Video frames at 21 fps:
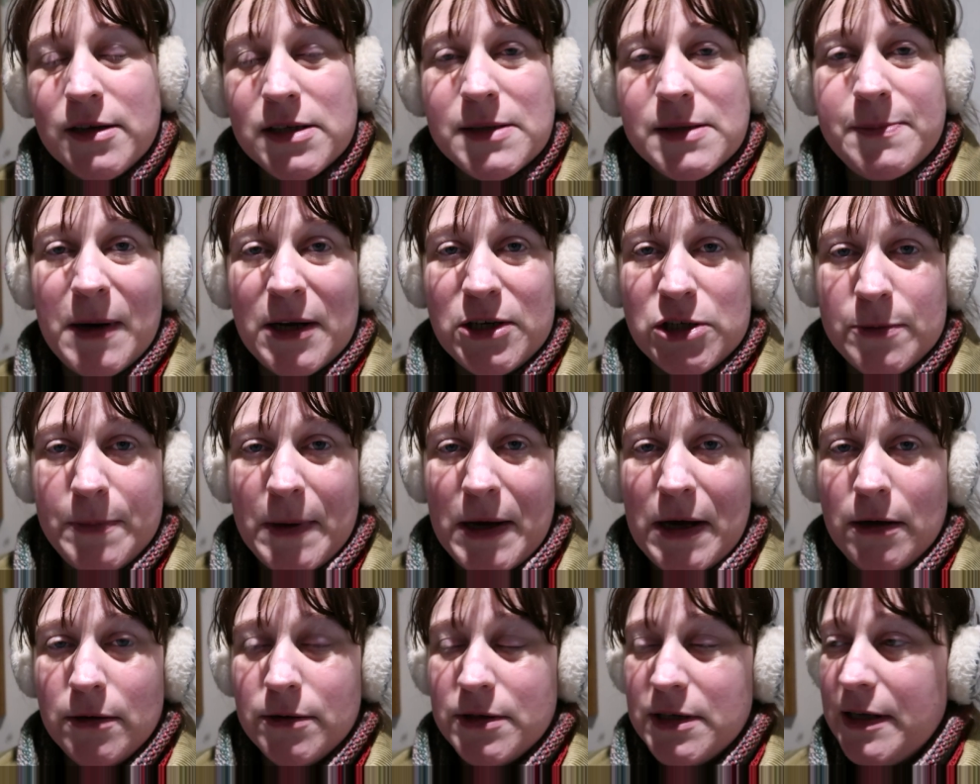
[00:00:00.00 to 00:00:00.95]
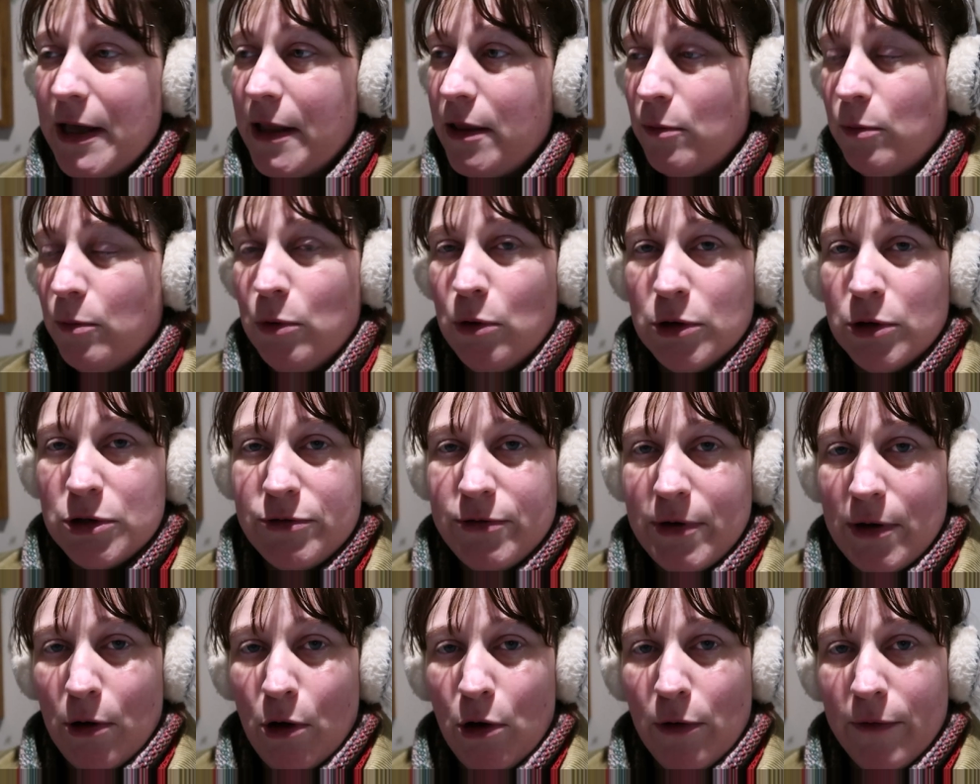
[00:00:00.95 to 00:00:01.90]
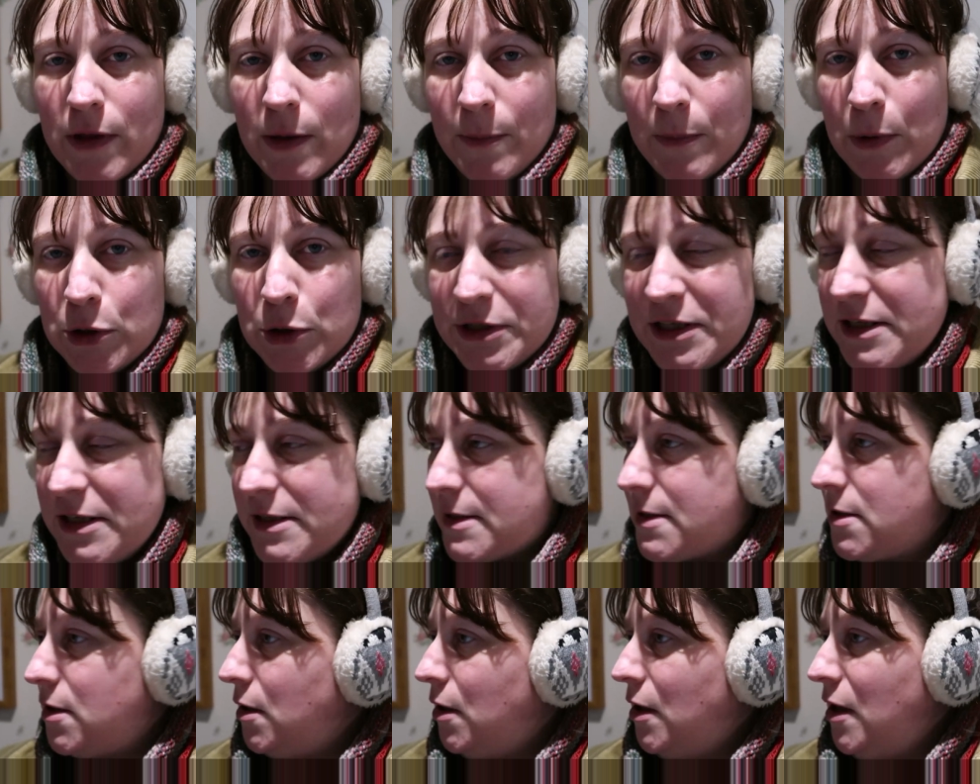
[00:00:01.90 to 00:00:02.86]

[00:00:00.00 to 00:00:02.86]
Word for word: splash about and get the water all over their bodies.